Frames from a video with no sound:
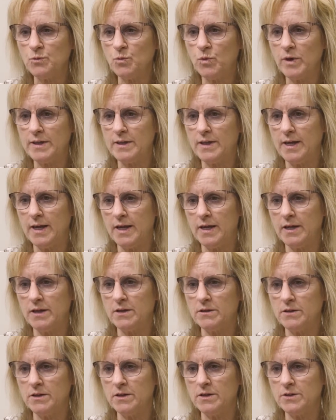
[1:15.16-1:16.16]
when
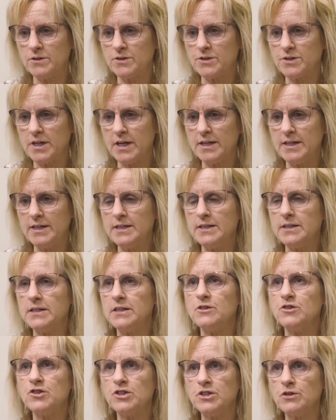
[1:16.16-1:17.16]
they studied it
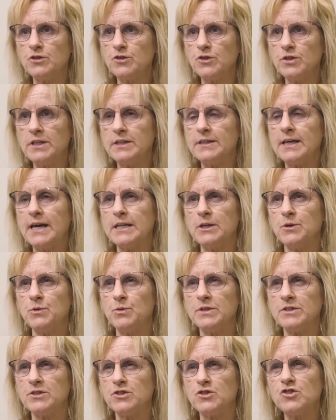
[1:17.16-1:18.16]
in children, that it
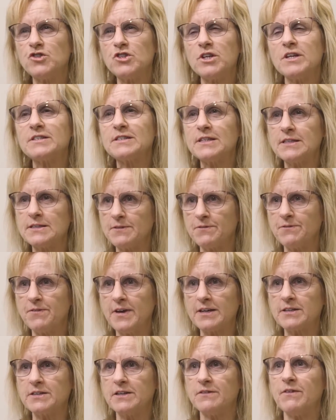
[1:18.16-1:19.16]
was just as
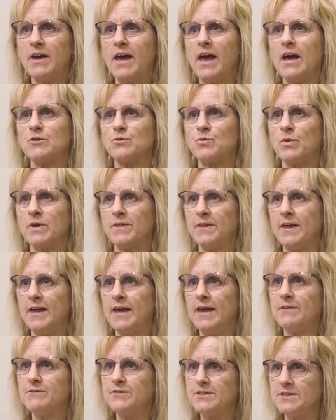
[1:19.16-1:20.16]
effective as what they
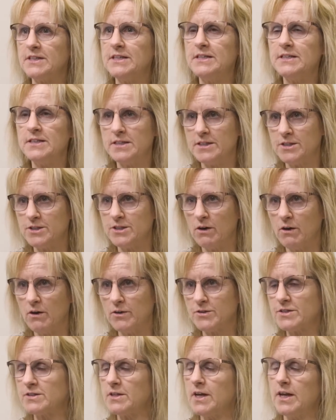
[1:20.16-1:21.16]
have seen in
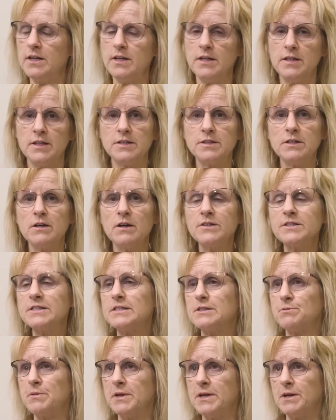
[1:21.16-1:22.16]
adults. And in adults,
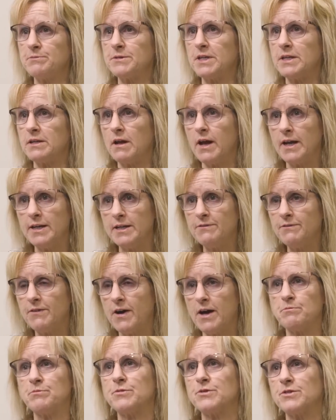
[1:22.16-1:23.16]
it's been up to
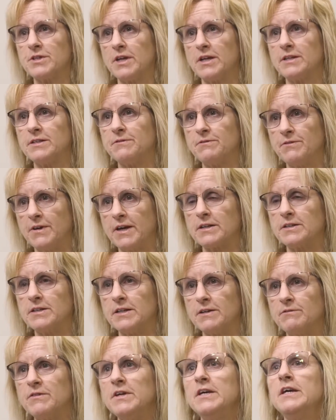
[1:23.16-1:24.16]
95%
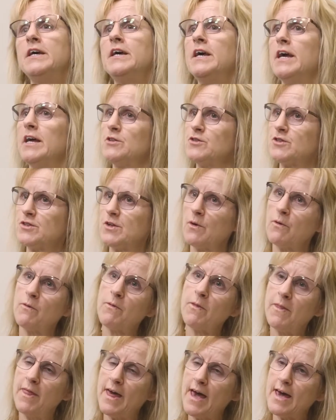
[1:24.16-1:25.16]
effective. And
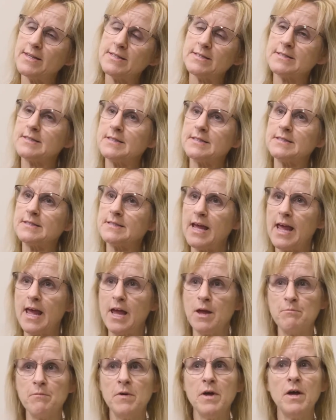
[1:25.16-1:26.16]
so that is the
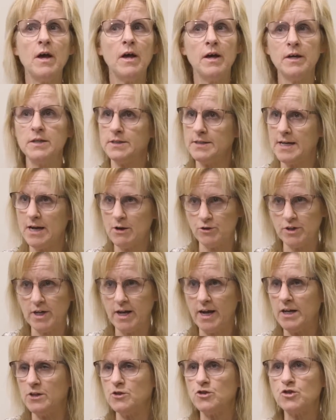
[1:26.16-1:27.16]
same down
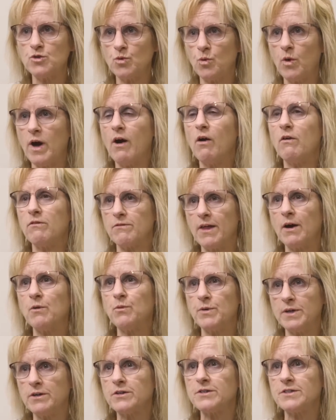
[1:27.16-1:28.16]
to age 12 that we are